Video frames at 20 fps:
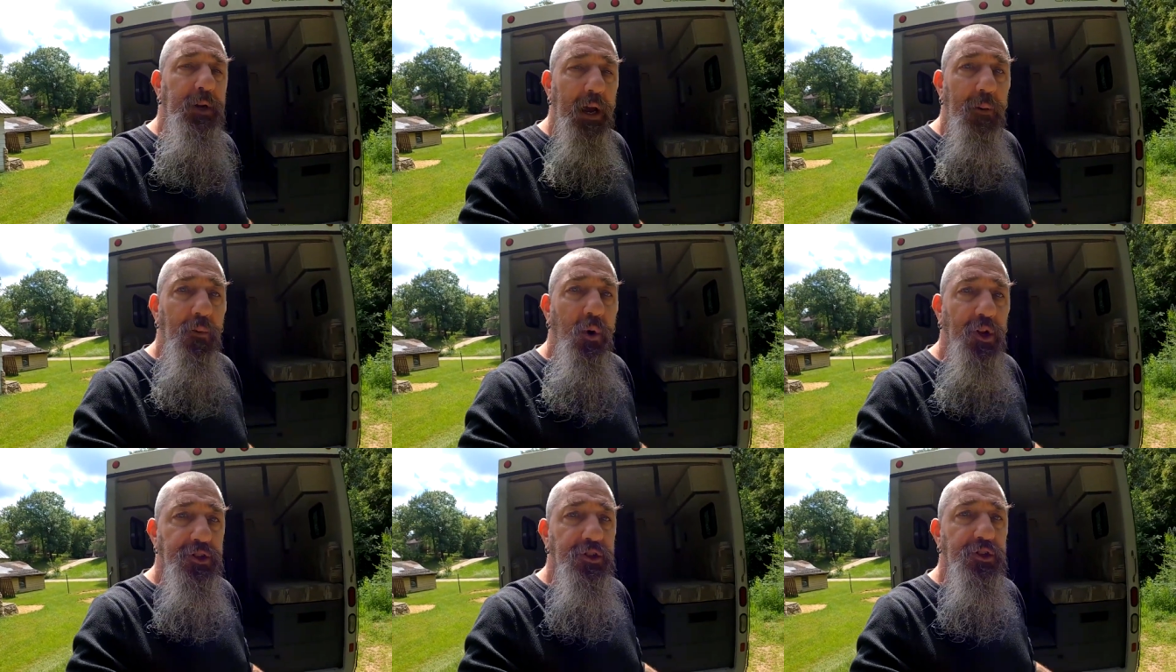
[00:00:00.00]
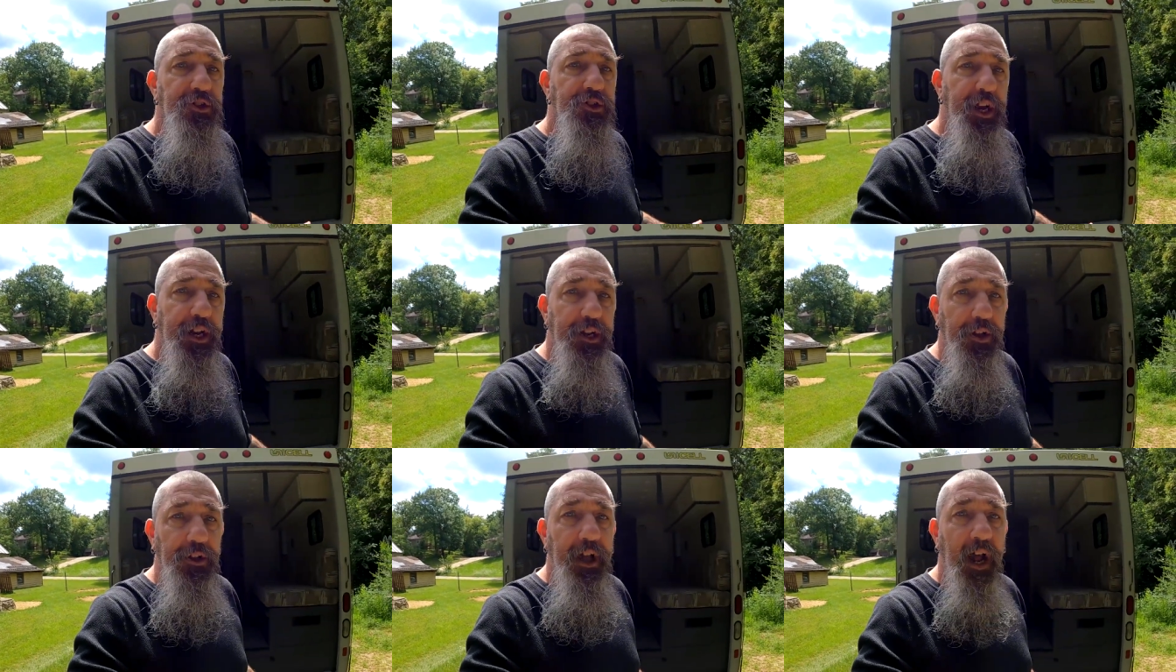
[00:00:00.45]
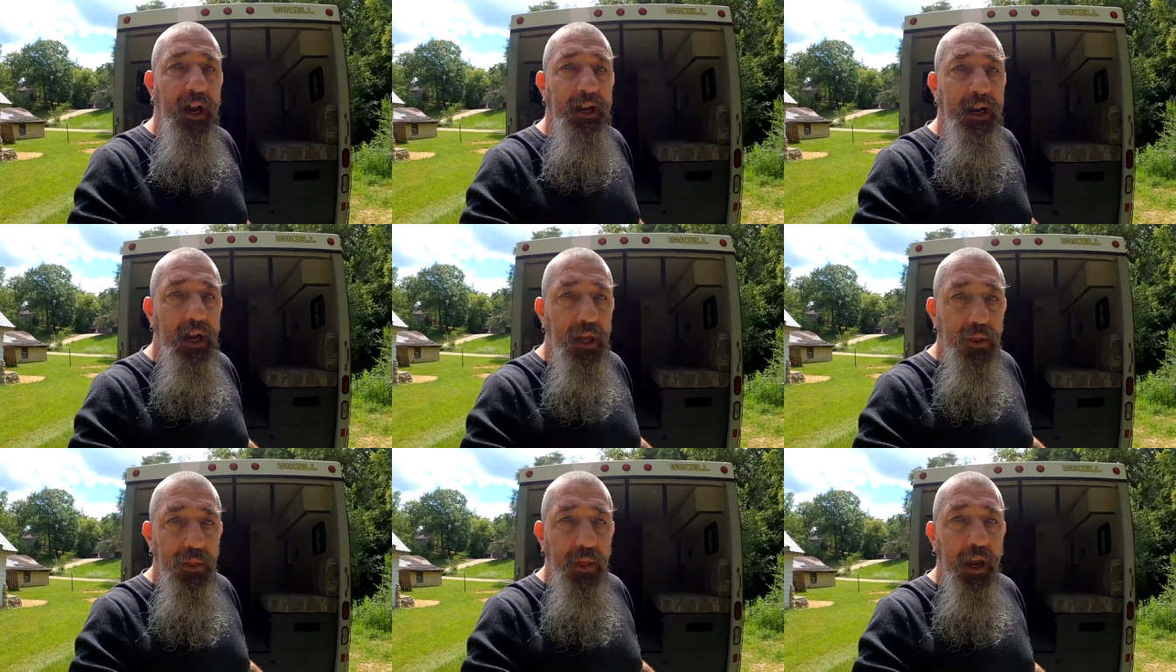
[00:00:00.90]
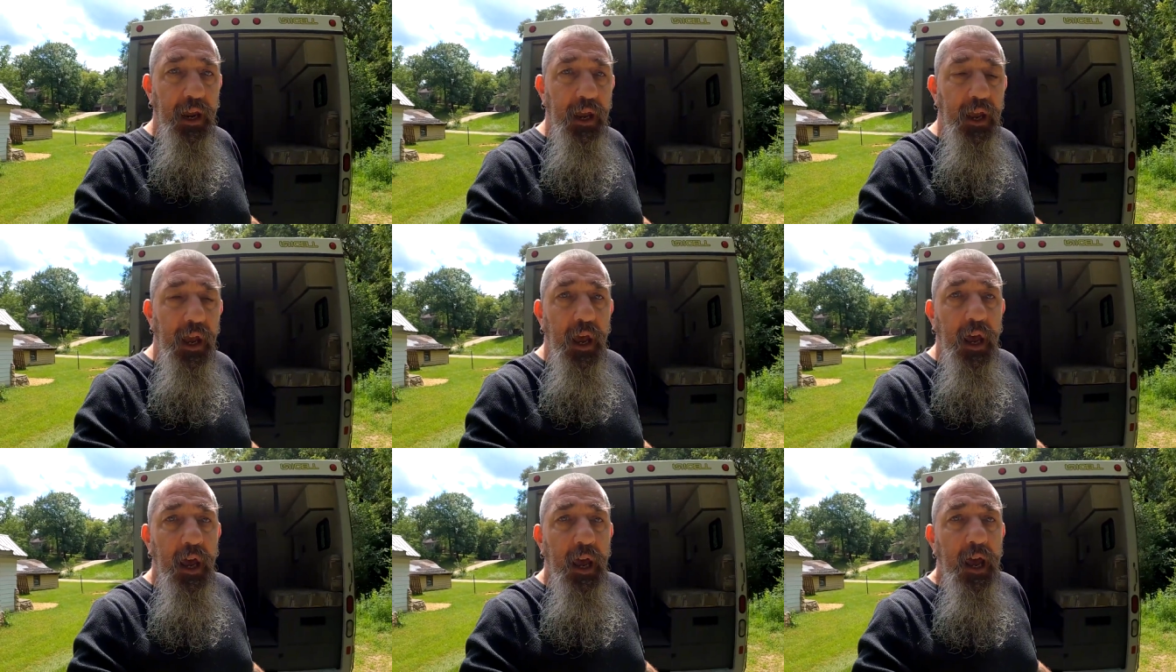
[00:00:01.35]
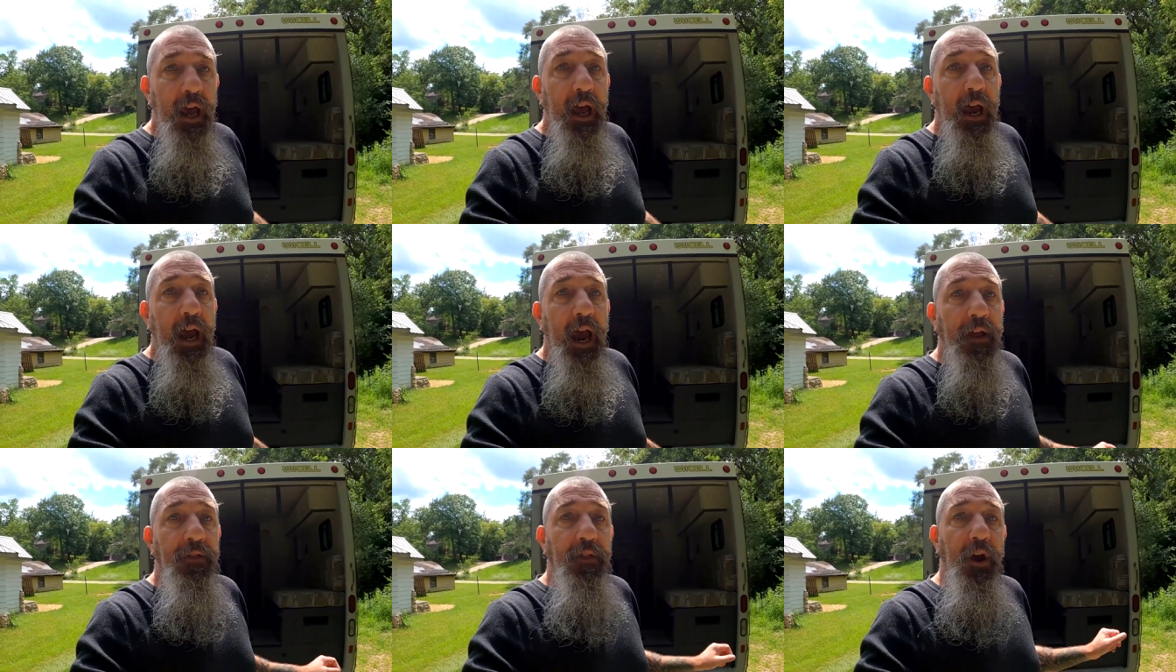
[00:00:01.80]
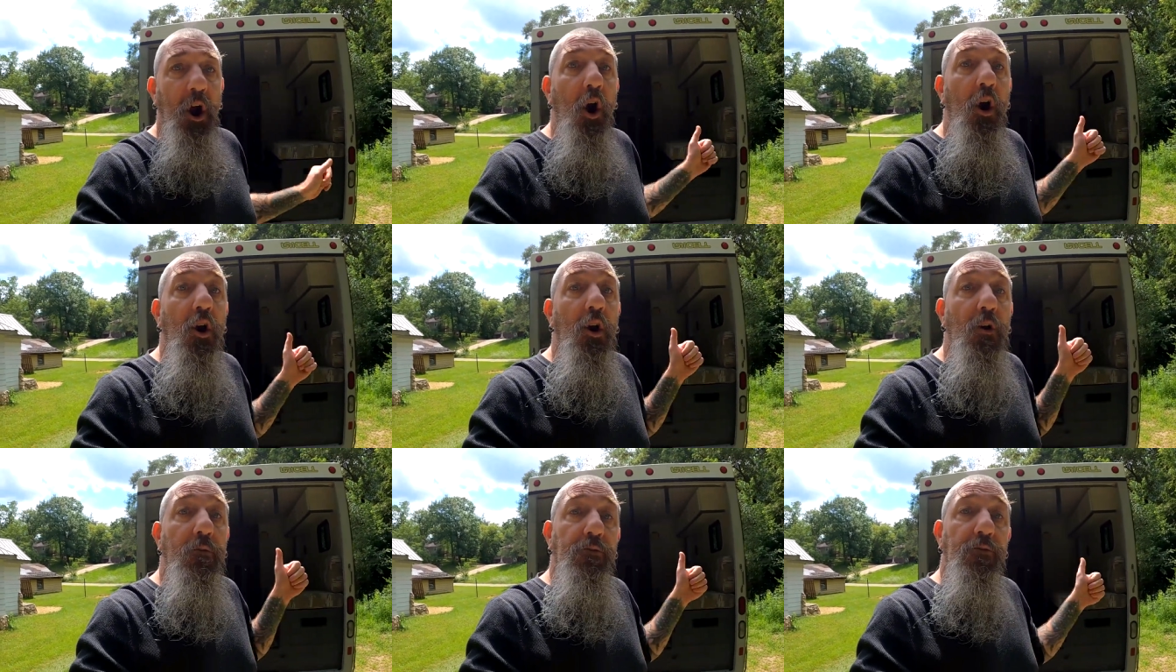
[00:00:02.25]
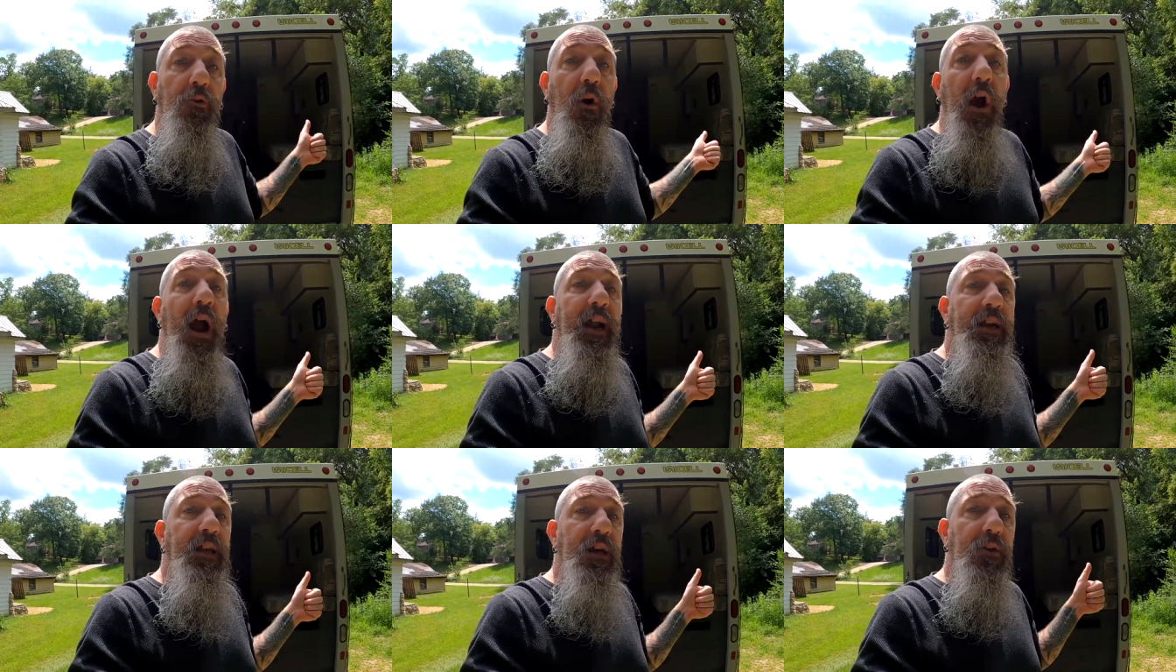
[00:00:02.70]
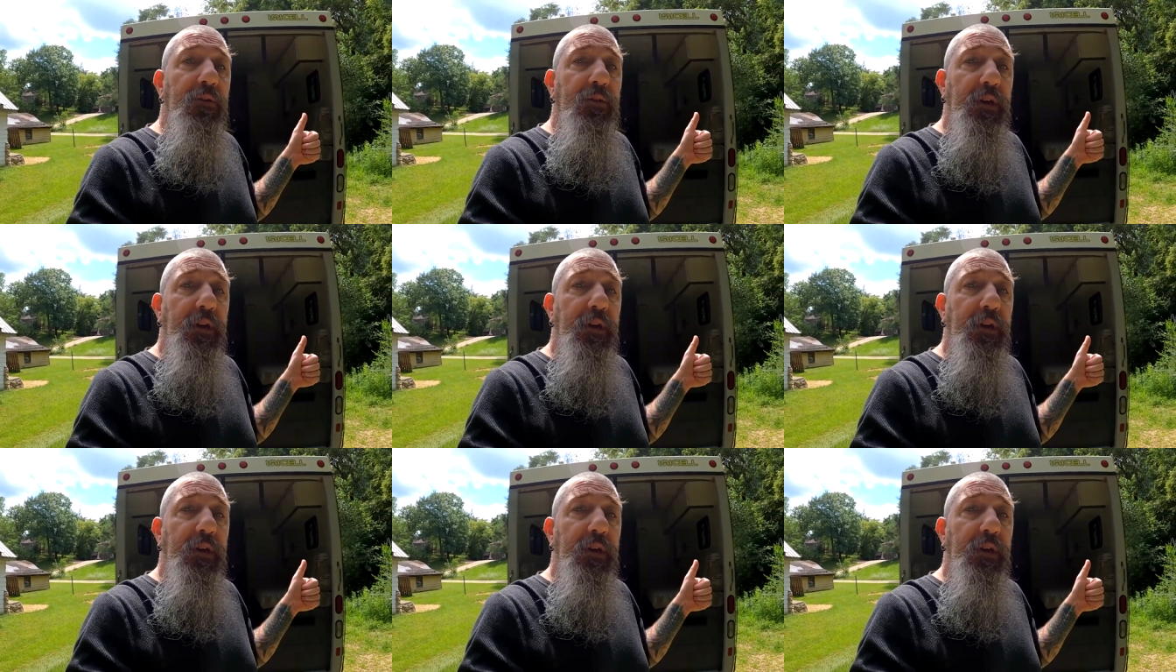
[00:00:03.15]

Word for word: but I wasn't settled on anything. And there are a variety